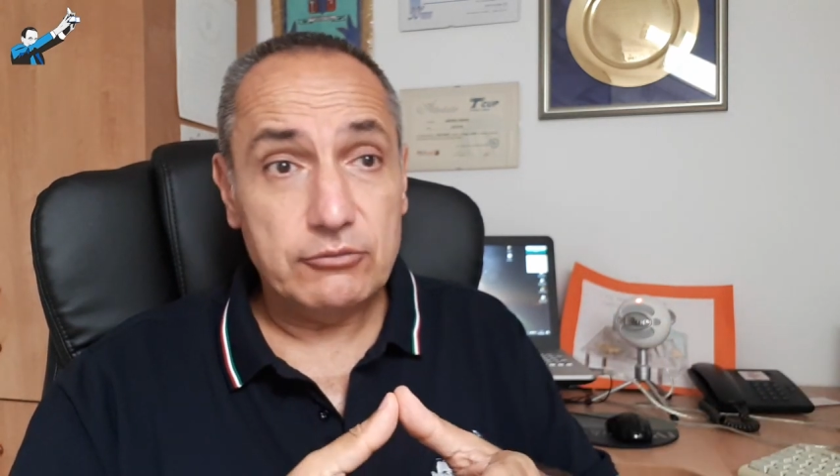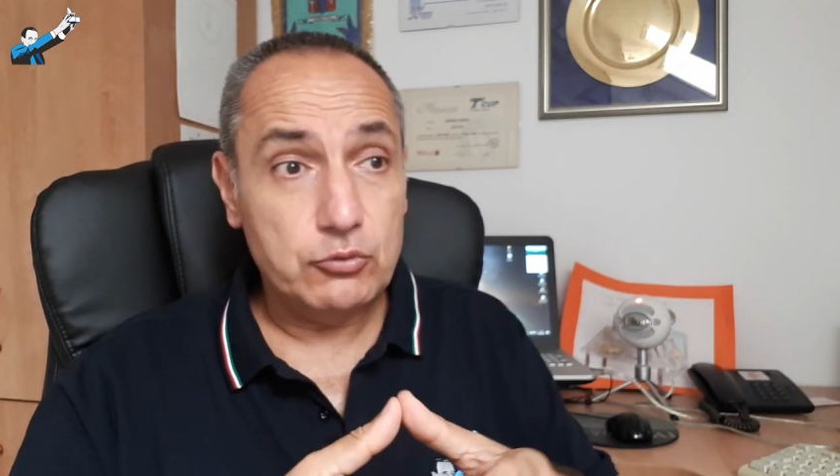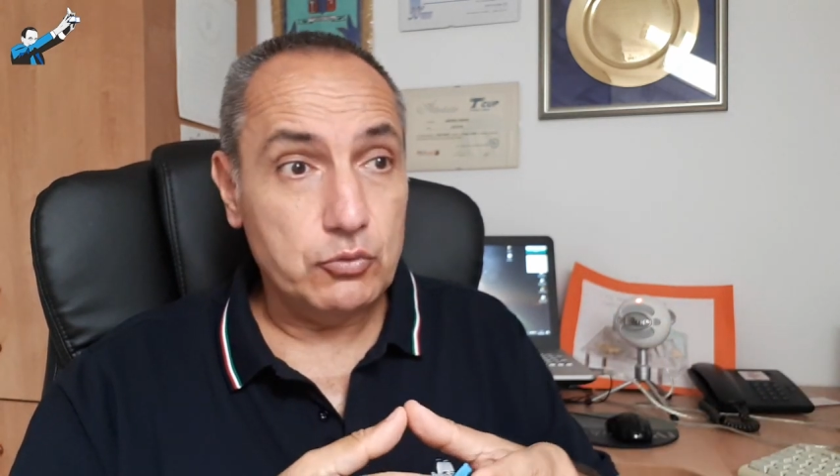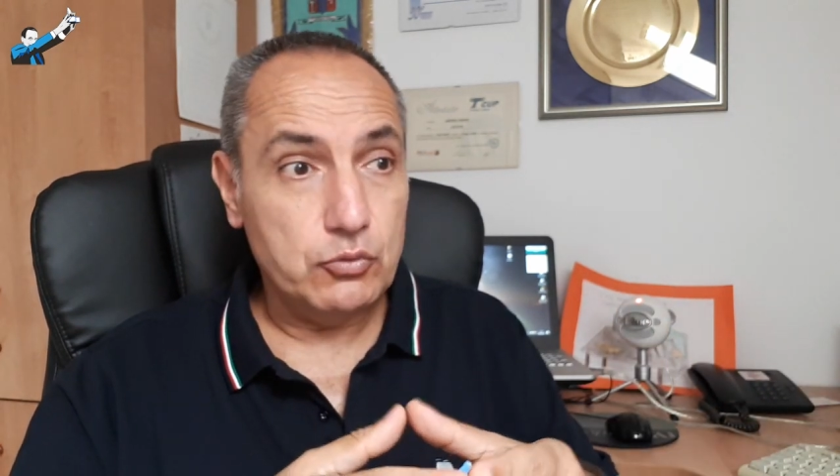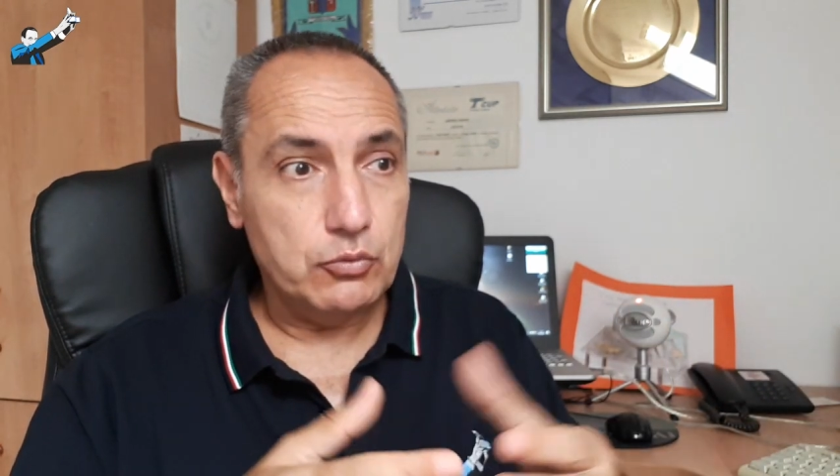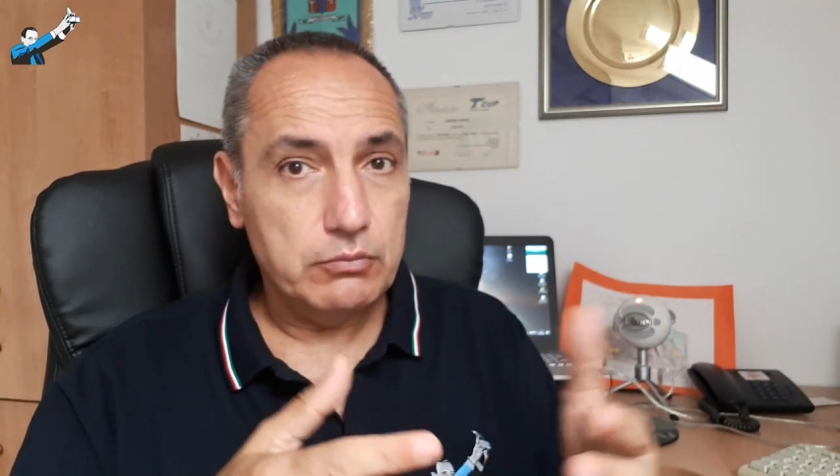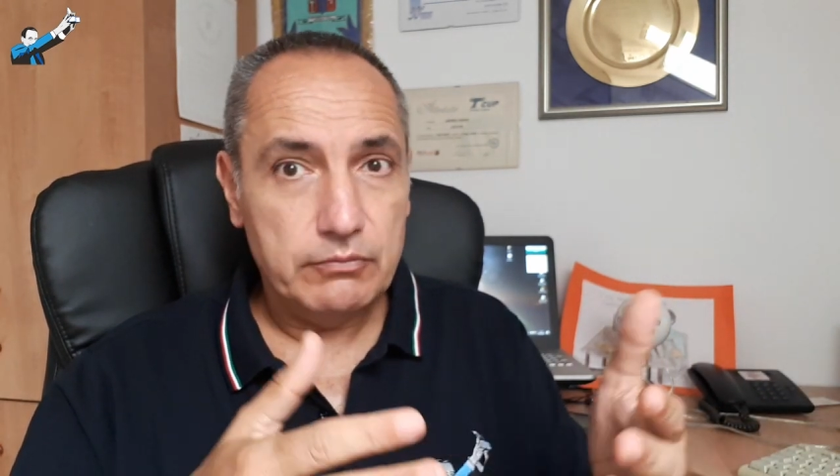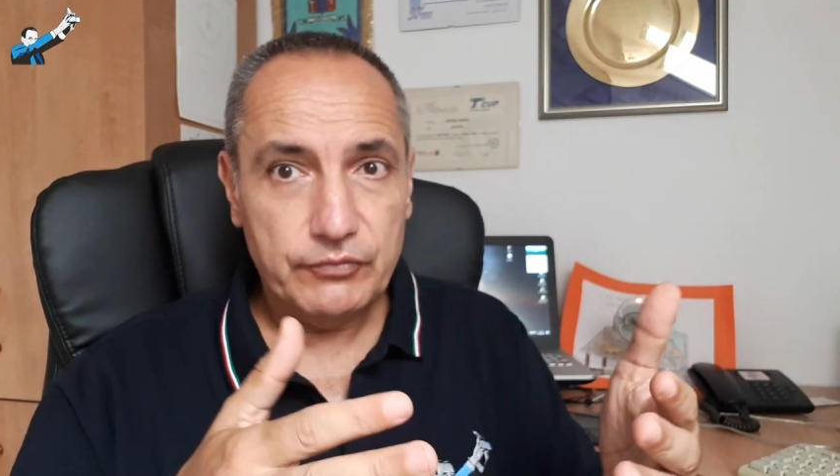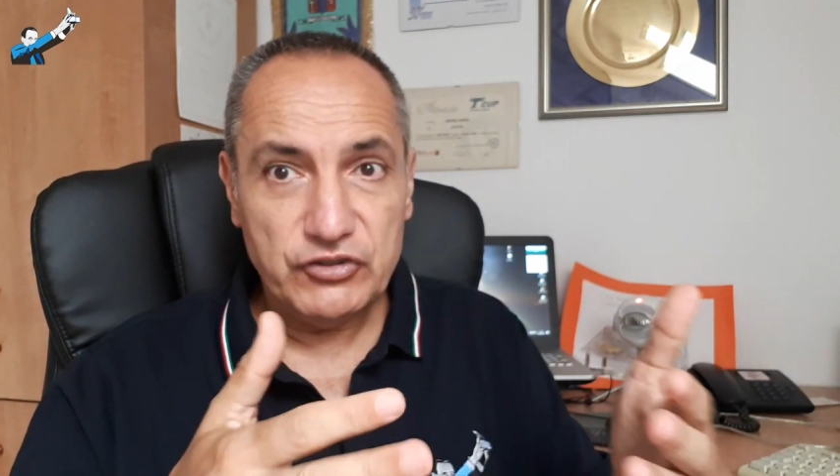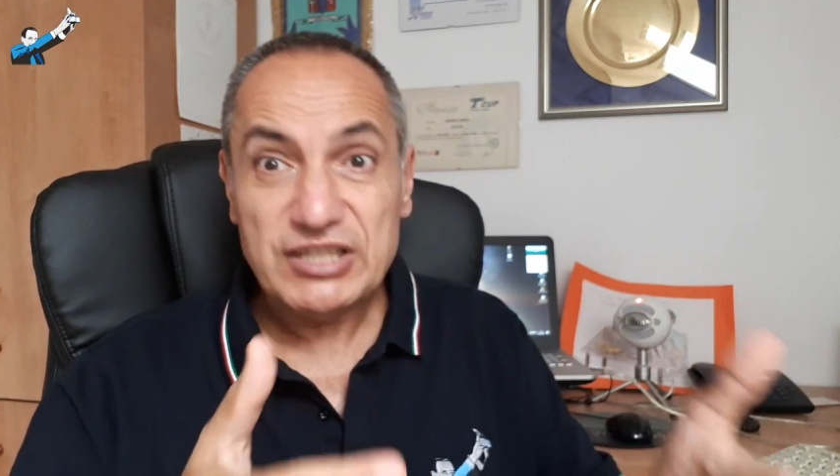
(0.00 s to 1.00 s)
to
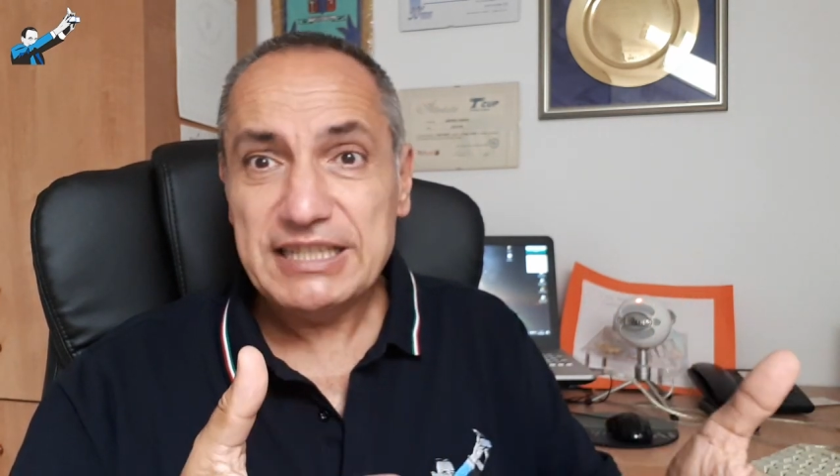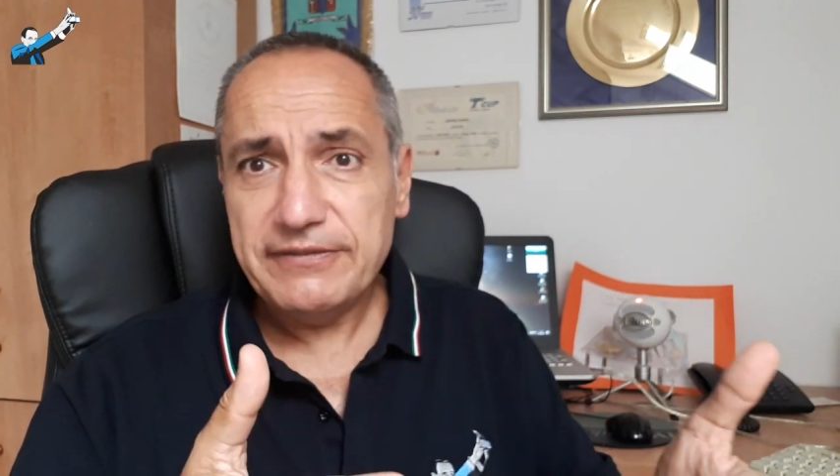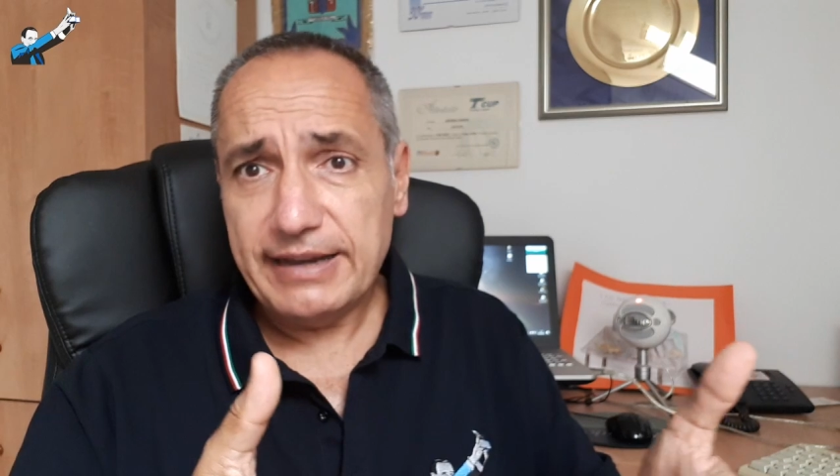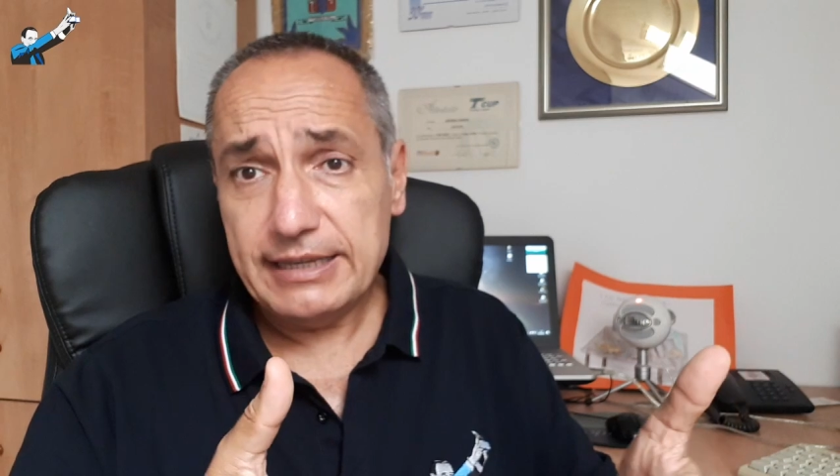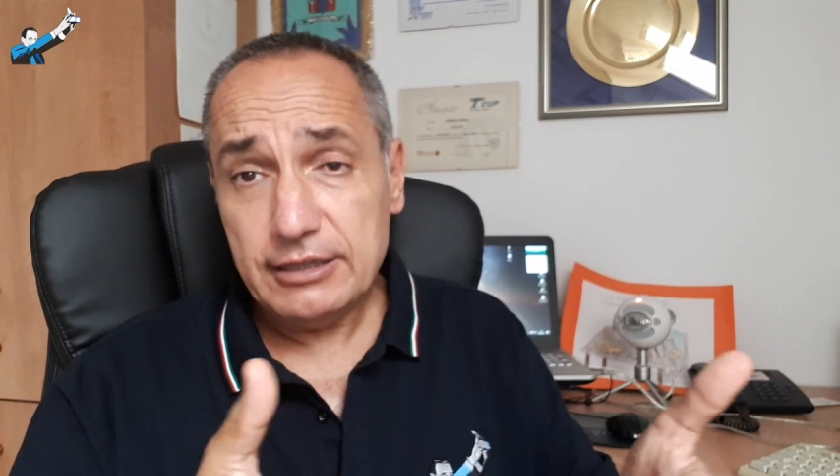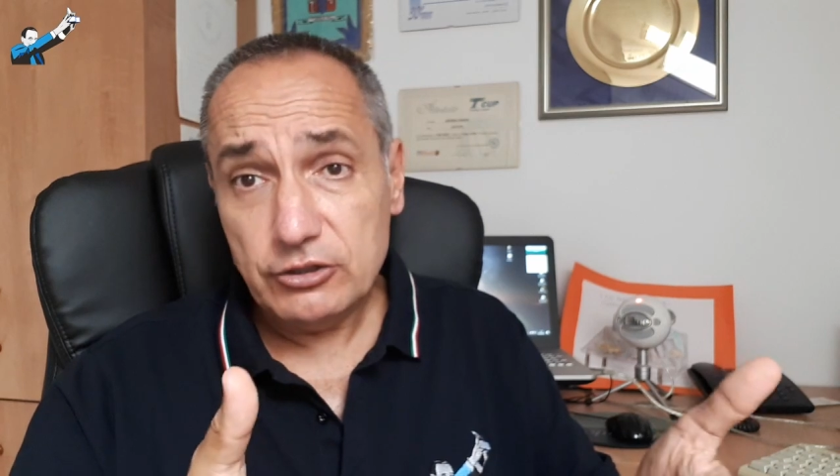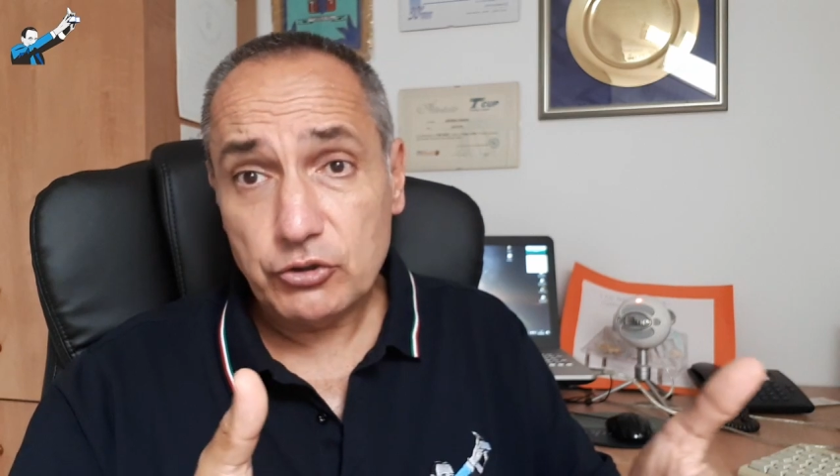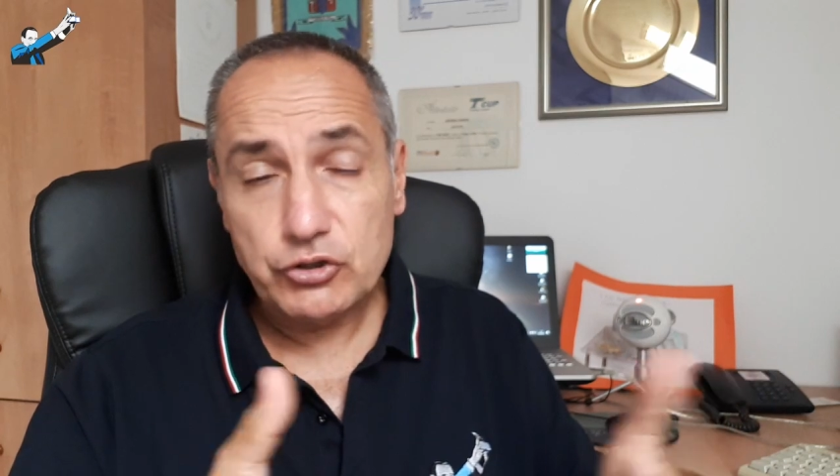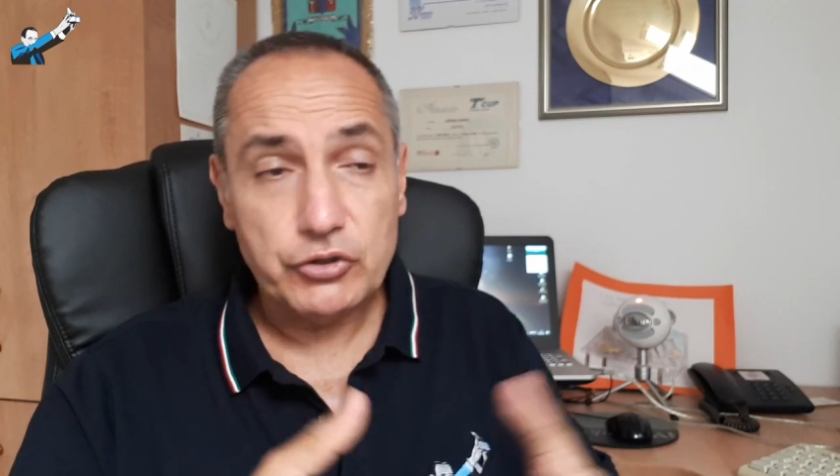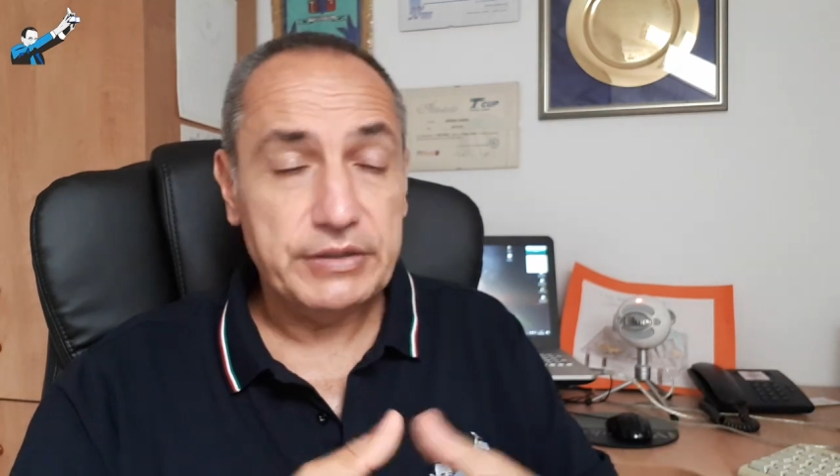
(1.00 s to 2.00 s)
justify your
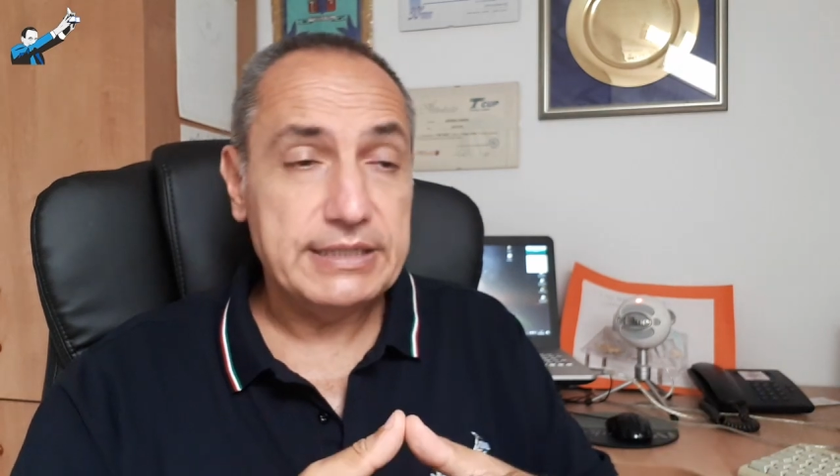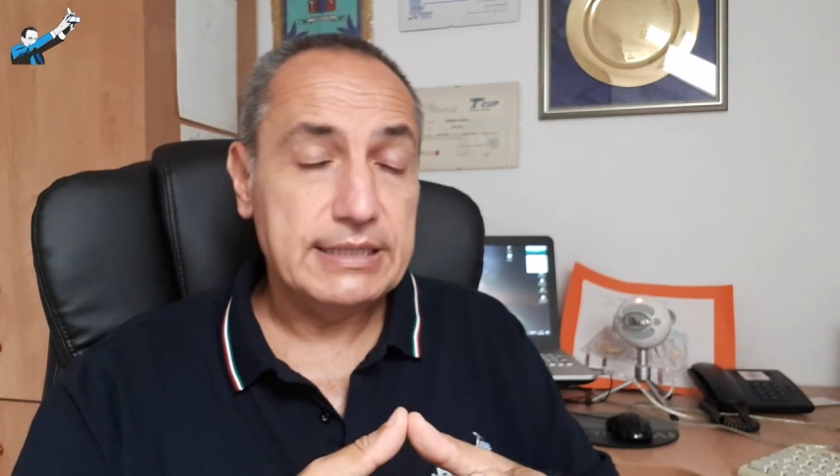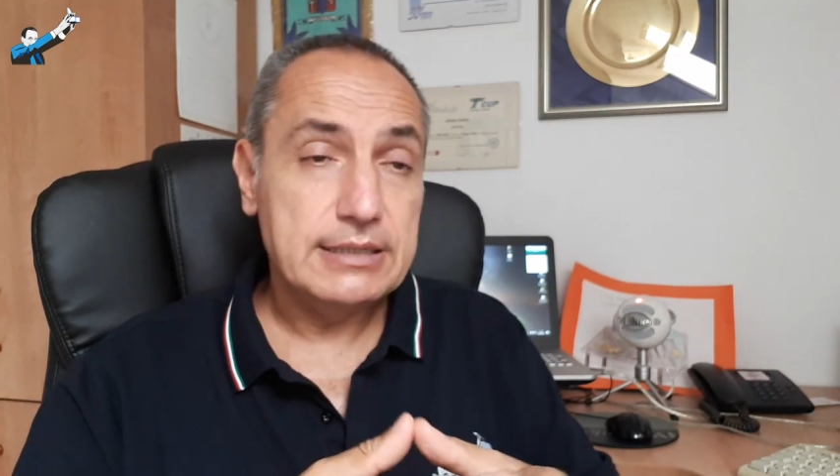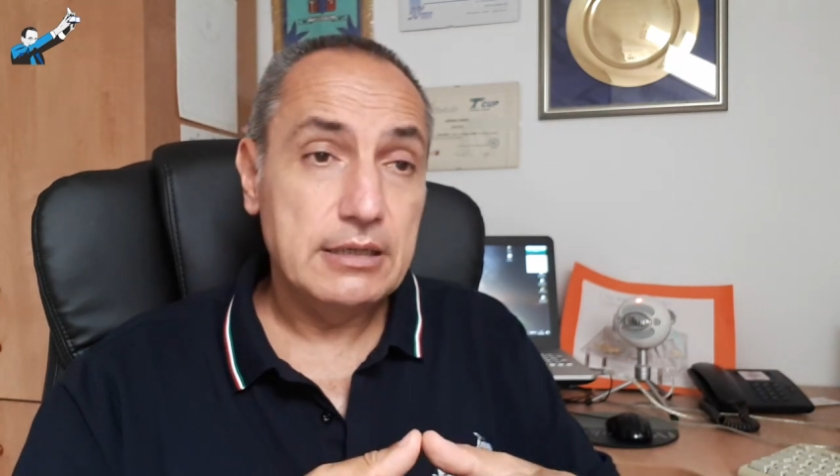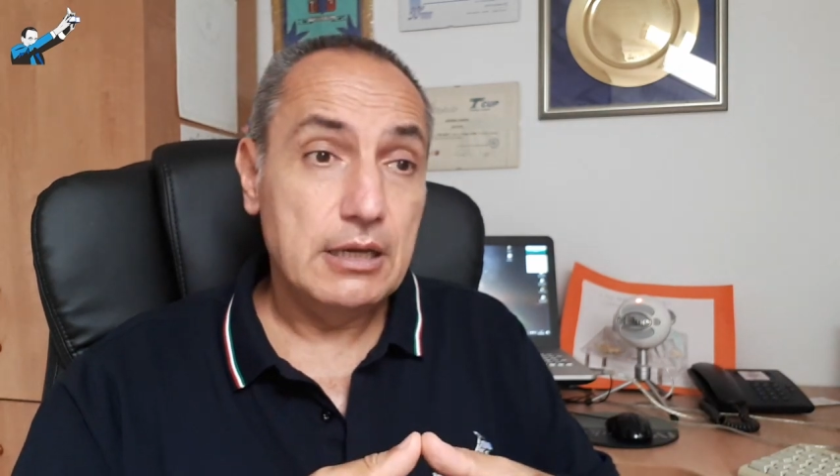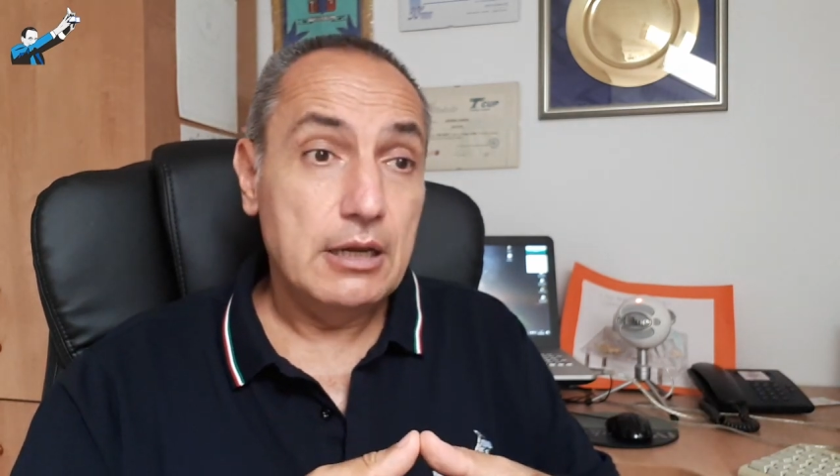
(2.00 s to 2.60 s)
choices.